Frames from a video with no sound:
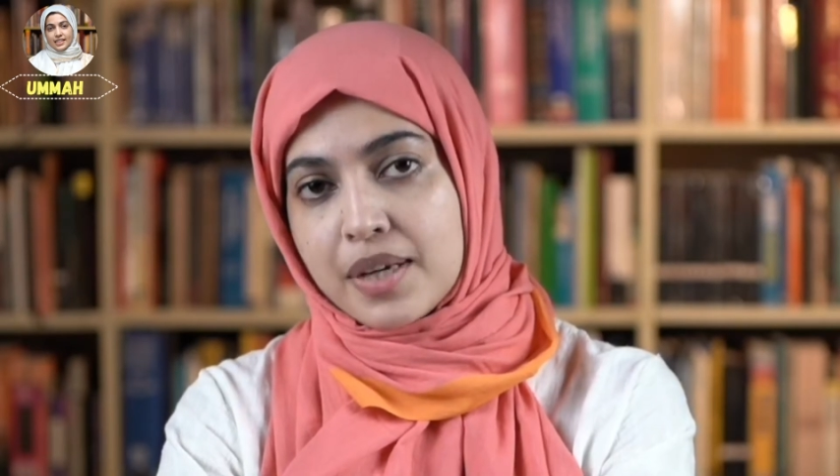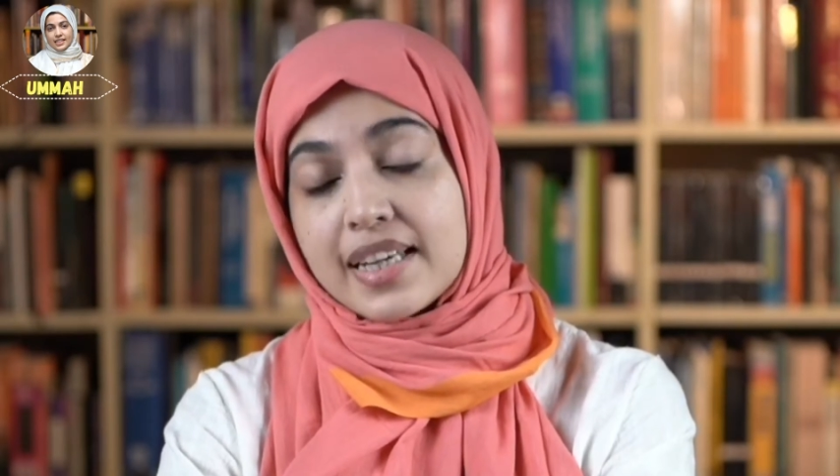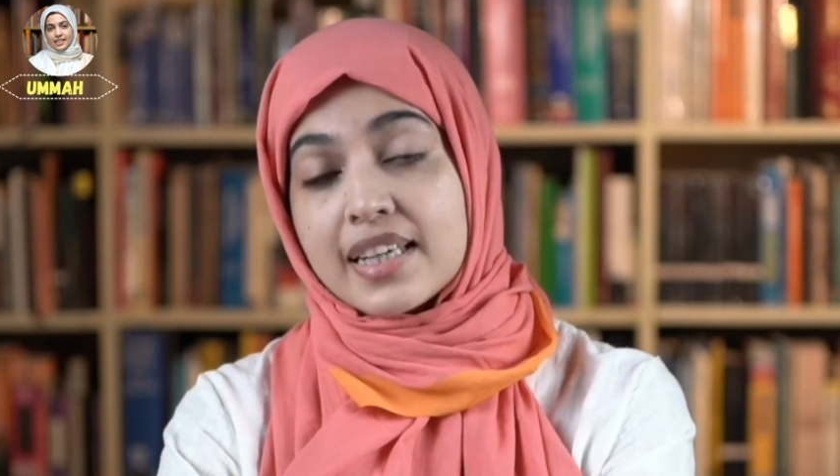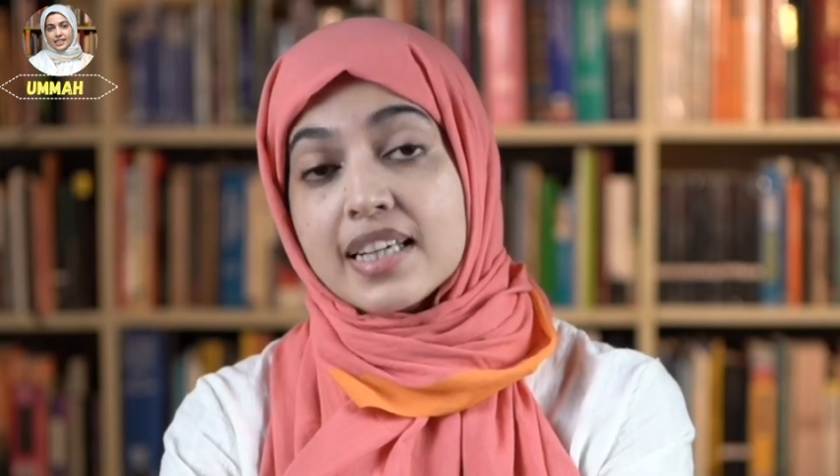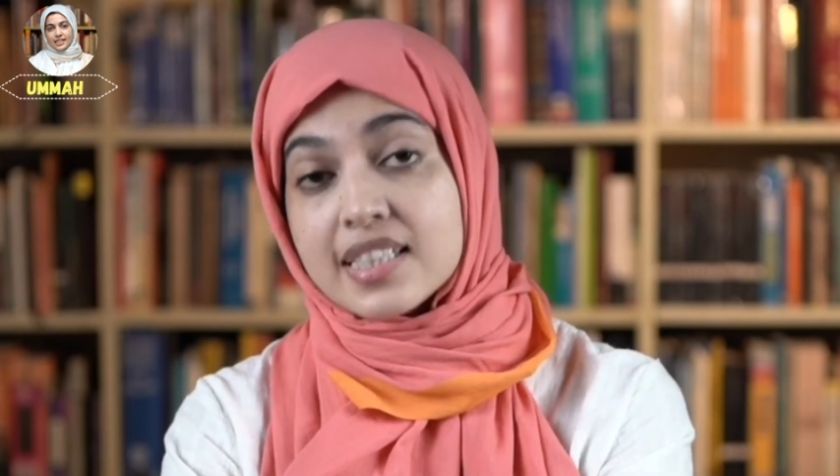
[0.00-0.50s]

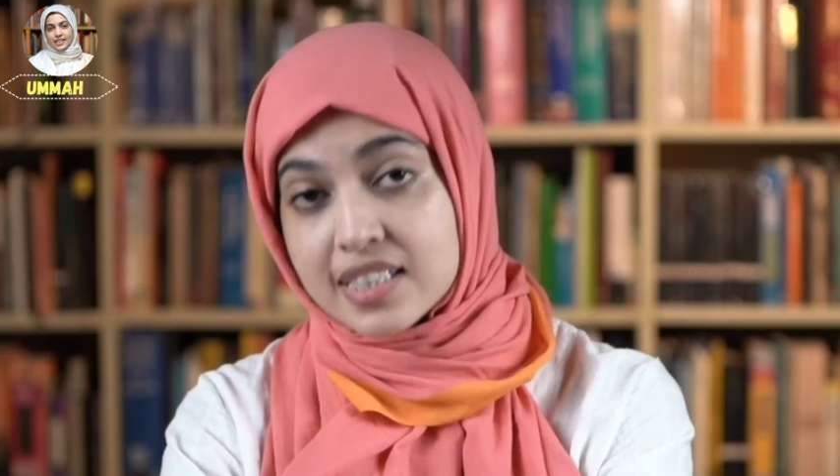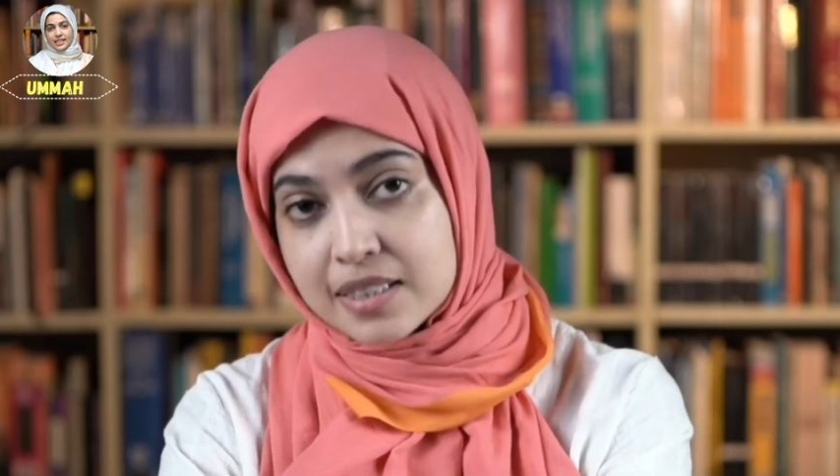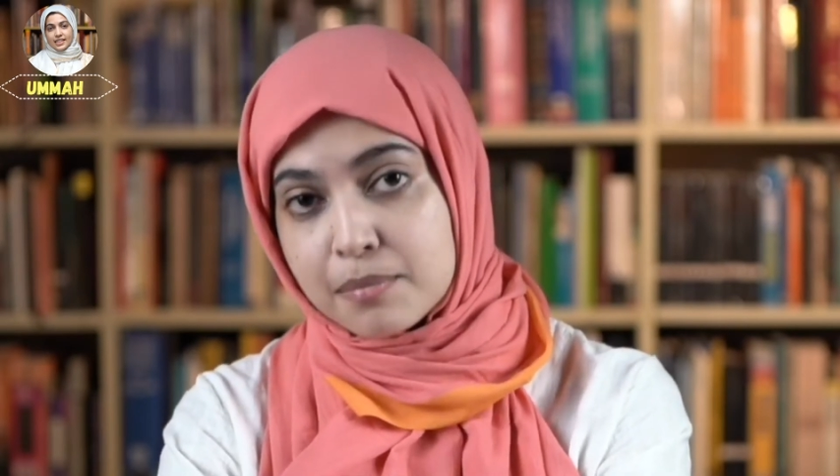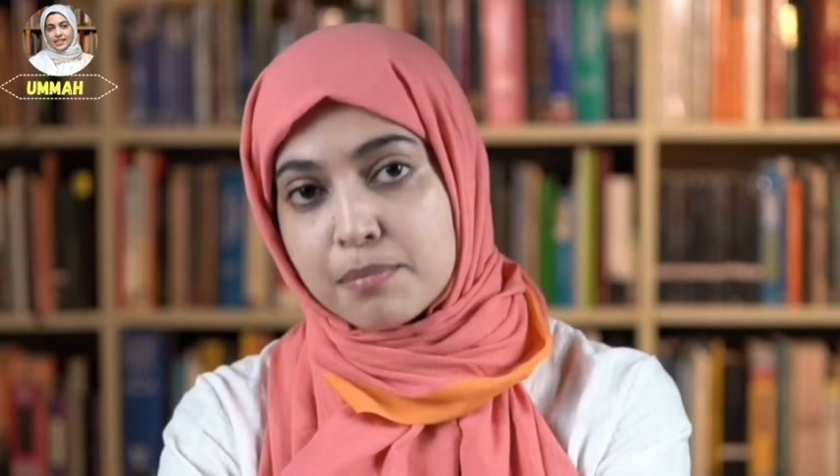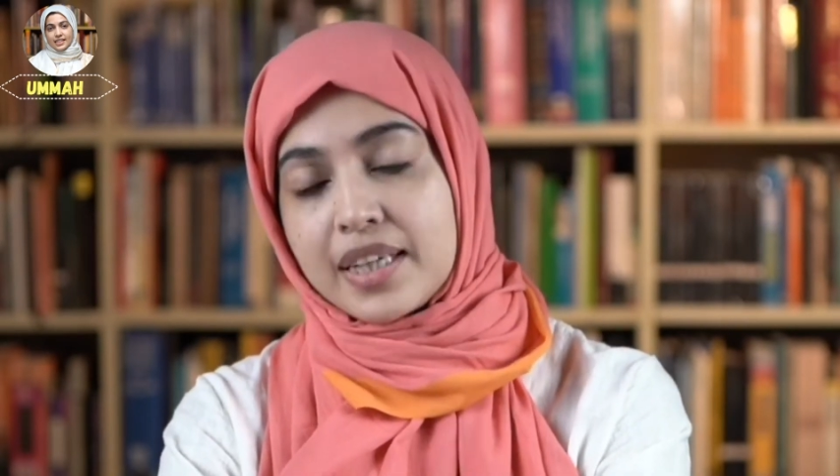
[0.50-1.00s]
and his
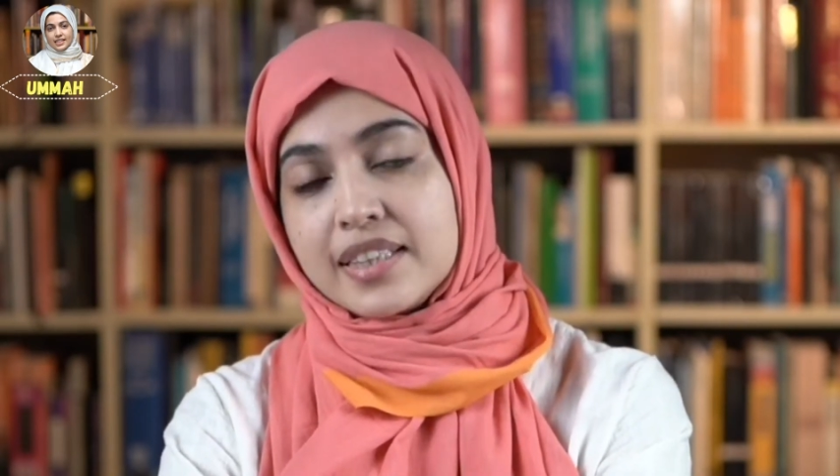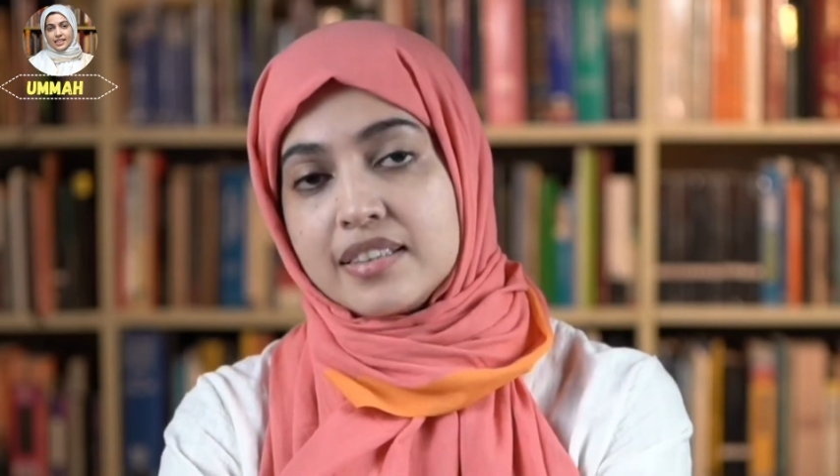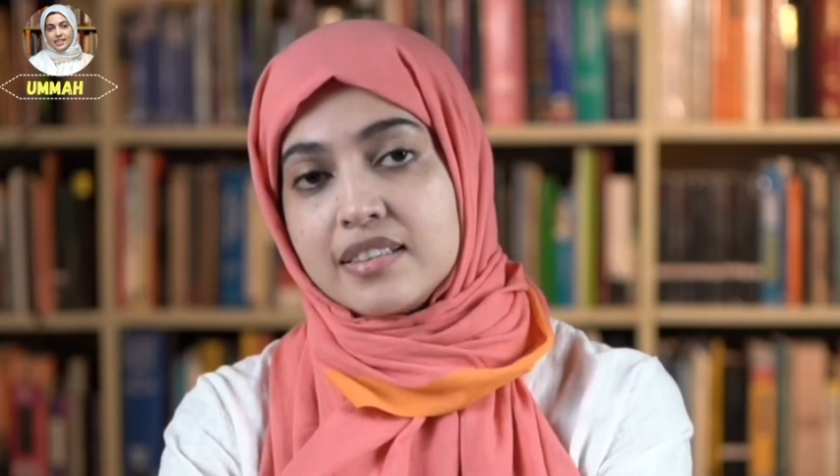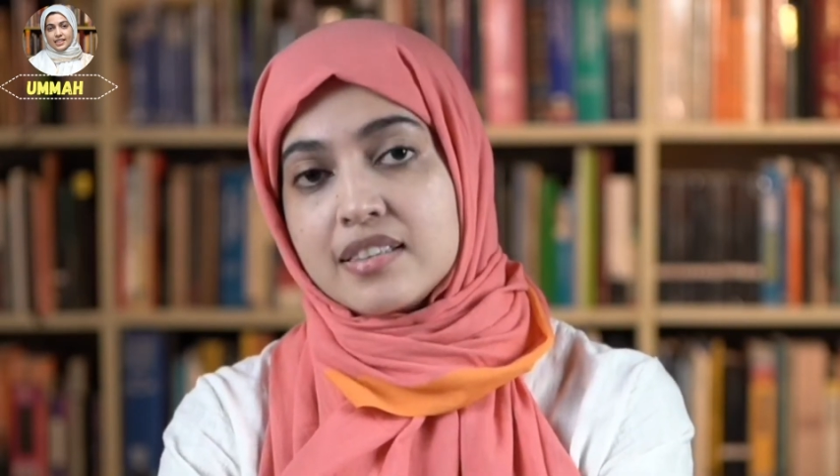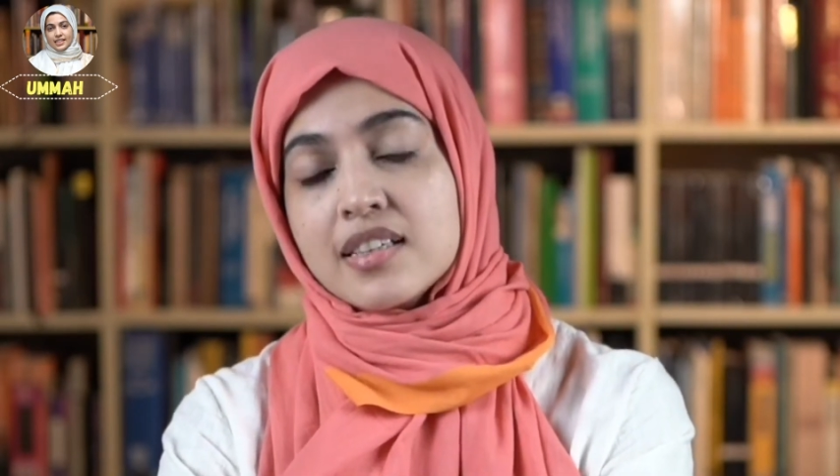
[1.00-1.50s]

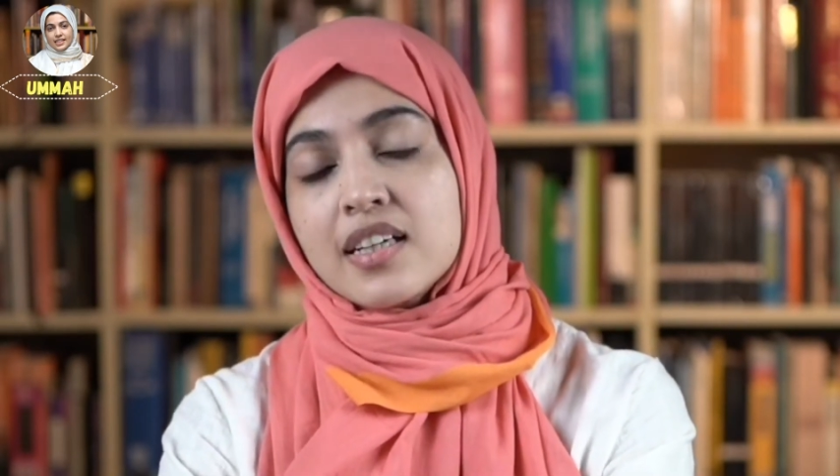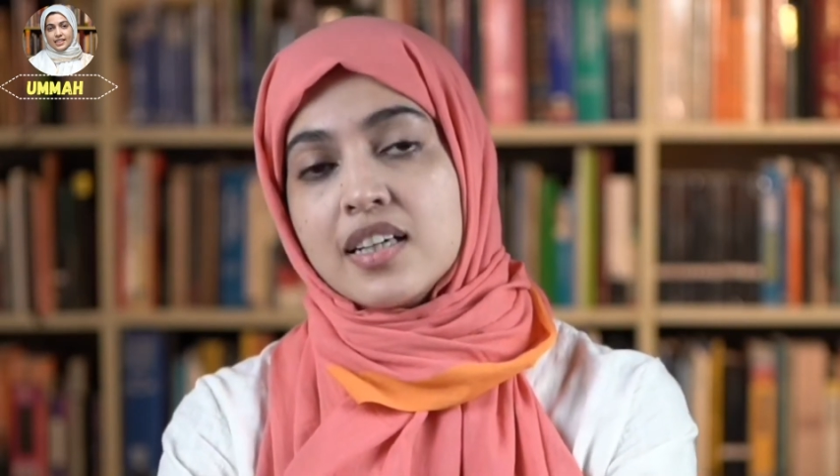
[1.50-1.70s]
companions